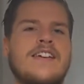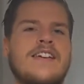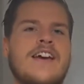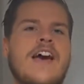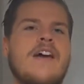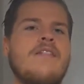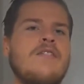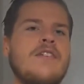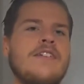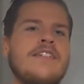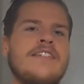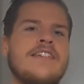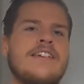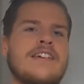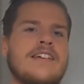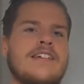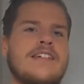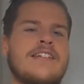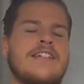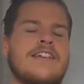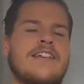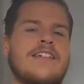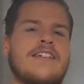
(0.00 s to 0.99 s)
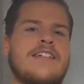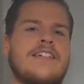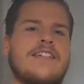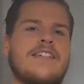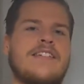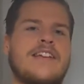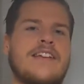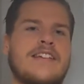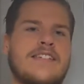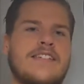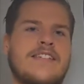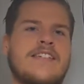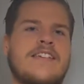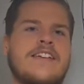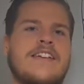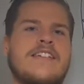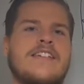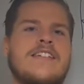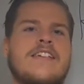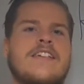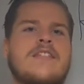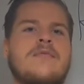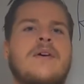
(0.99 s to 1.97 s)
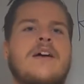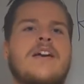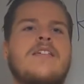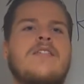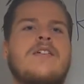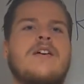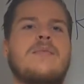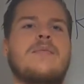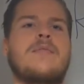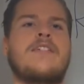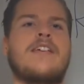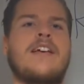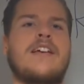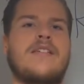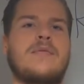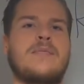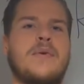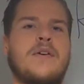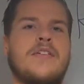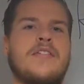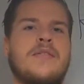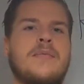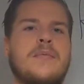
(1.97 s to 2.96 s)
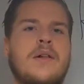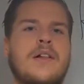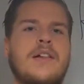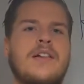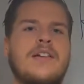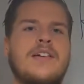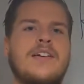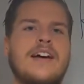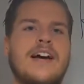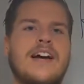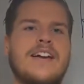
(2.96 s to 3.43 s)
every single set is as many reps as possible.